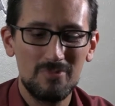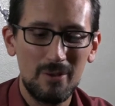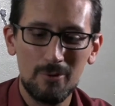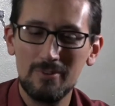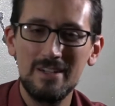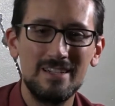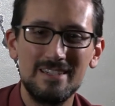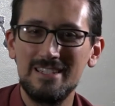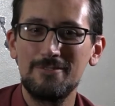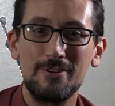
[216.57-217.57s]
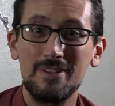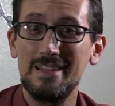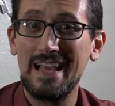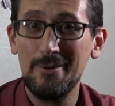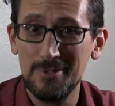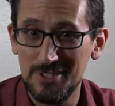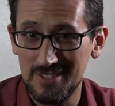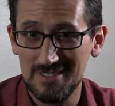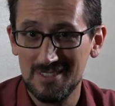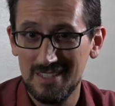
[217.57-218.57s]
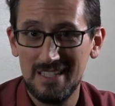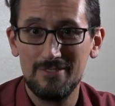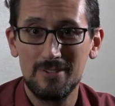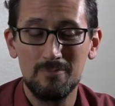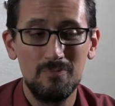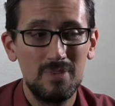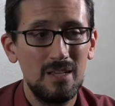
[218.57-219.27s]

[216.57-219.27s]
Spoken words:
they were written in different languages even.